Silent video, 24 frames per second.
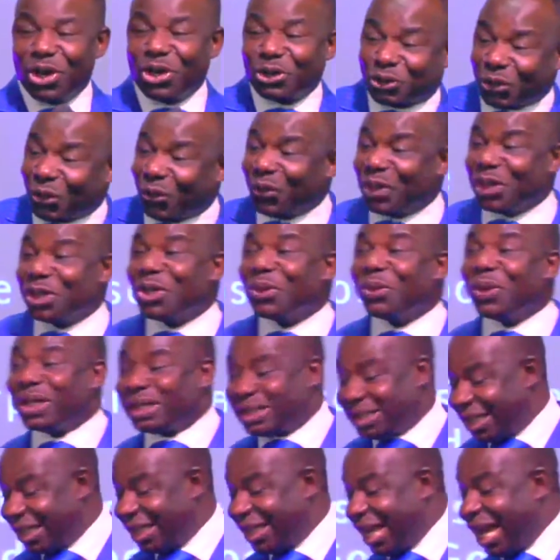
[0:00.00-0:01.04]
So you know
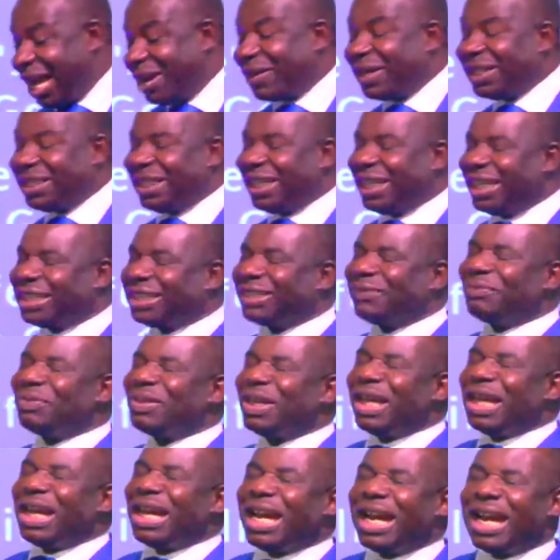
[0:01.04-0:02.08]
what Larry did?
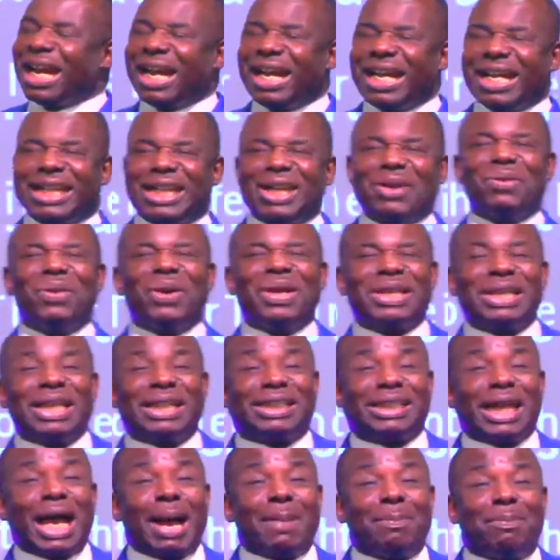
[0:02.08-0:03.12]
He didn't want the
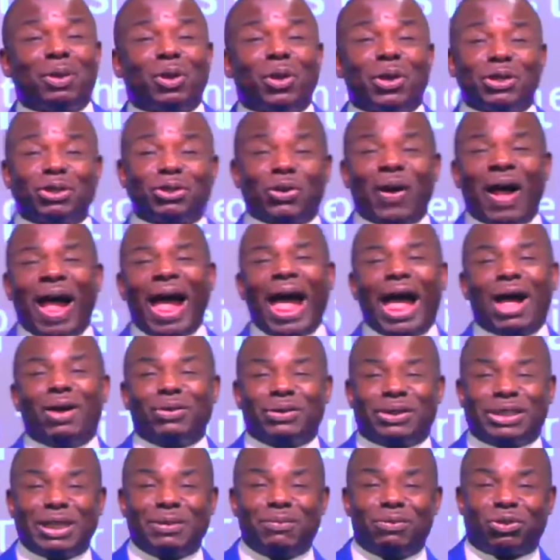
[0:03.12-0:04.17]
tabloid to
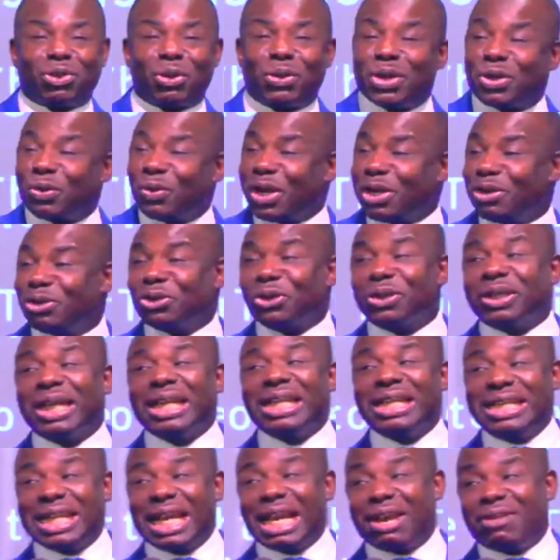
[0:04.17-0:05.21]
out him, so he went to the
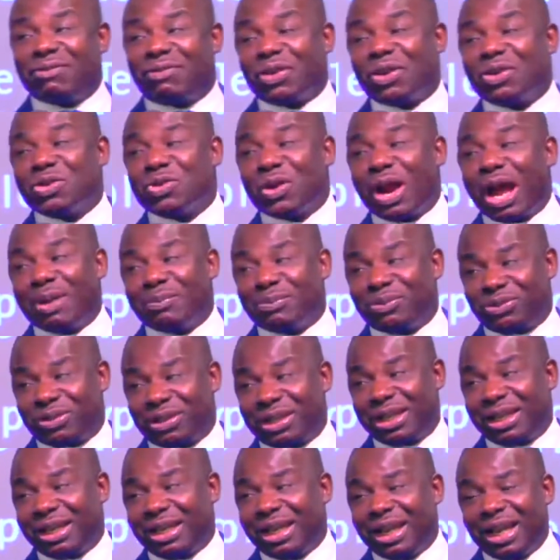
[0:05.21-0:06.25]
Dave
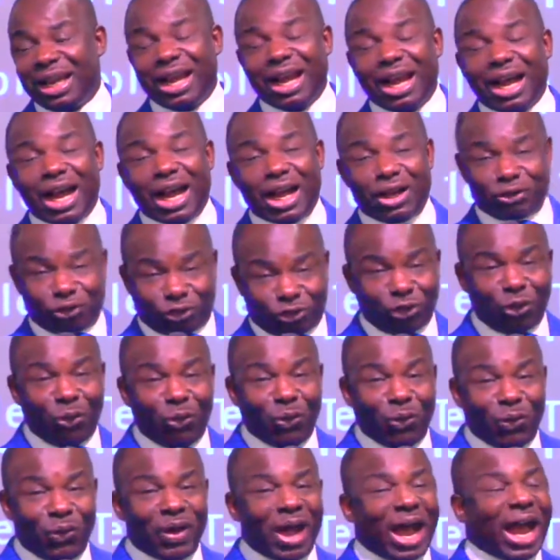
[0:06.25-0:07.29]
Ramsey
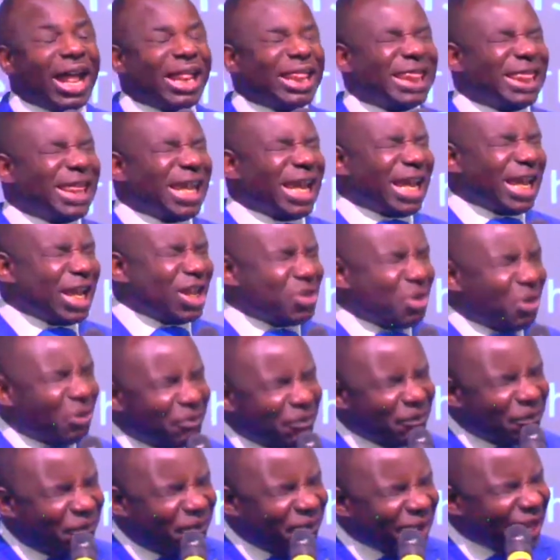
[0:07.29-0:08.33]
show, and there he
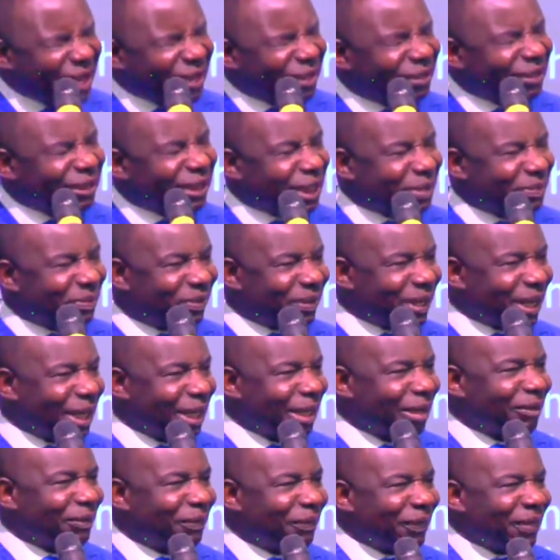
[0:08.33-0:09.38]
unveiled
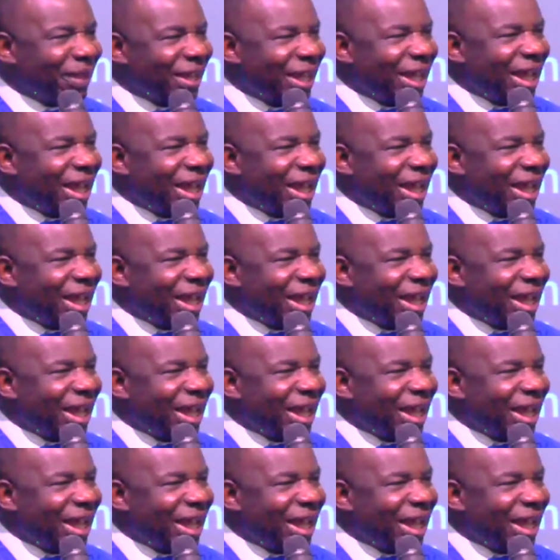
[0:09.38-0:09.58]
himself.